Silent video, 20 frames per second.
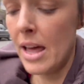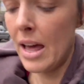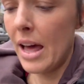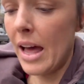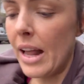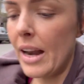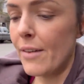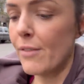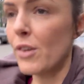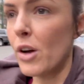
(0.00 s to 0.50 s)

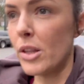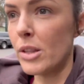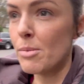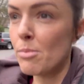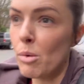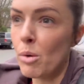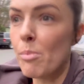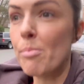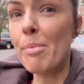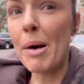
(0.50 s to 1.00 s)
and I've got
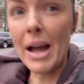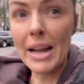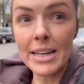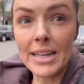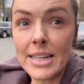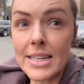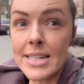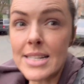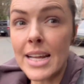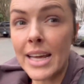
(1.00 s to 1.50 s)
them all
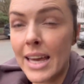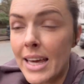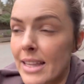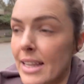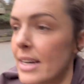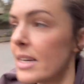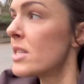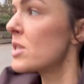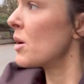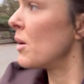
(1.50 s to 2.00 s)
binded
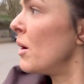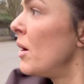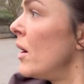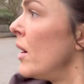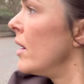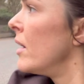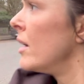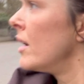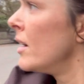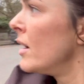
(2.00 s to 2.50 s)
together. So I'm
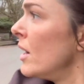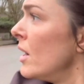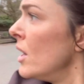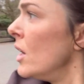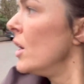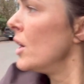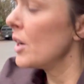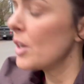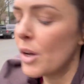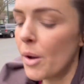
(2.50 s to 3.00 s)

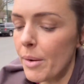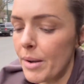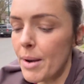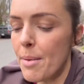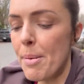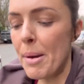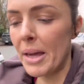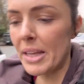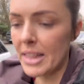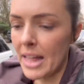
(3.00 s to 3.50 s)
going
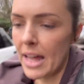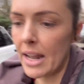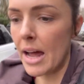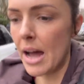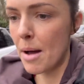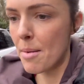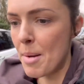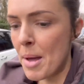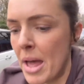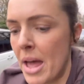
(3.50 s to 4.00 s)
to pick that
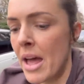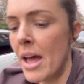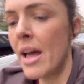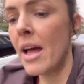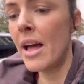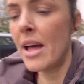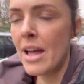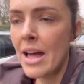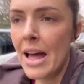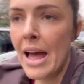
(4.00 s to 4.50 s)
up.
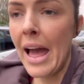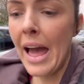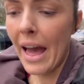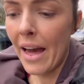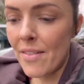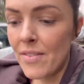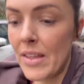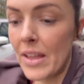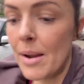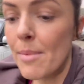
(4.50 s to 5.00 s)

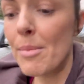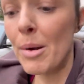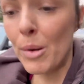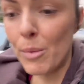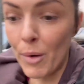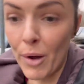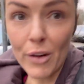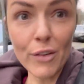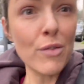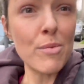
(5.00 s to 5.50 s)
And then I'm gonna
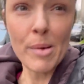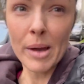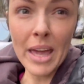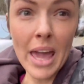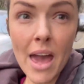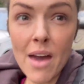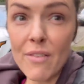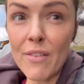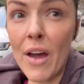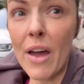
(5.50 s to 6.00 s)
work from a
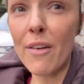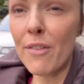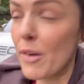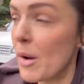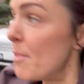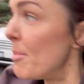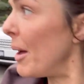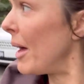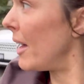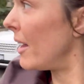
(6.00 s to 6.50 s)
cafe for a
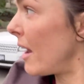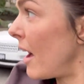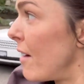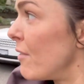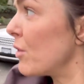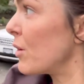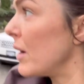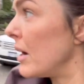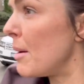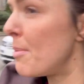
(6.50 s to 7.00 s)
bit. I've
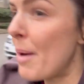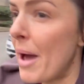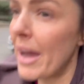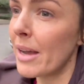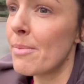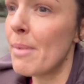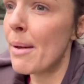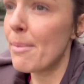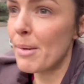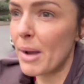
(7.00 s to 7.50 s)
already
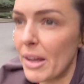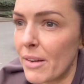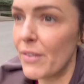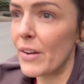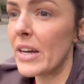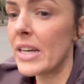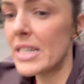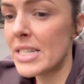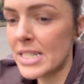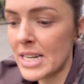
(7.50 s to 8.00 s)
packed my
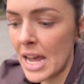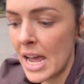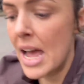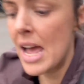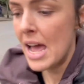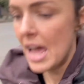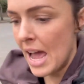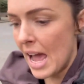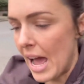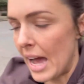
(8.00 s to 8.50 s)
breakfast,
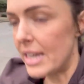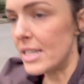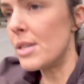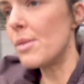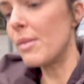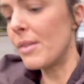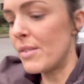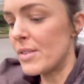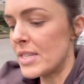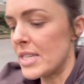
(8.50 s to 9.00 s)
as you
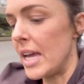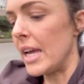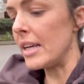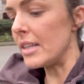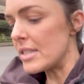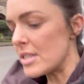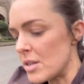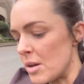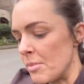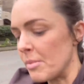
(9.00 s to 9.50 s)
would have seen,
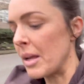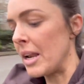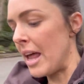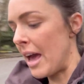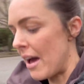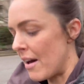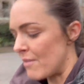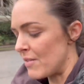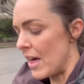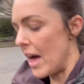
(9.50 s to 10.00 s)
so I'm gonna
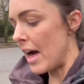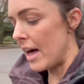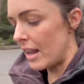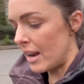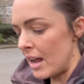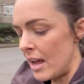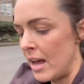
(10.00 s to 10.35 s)
have that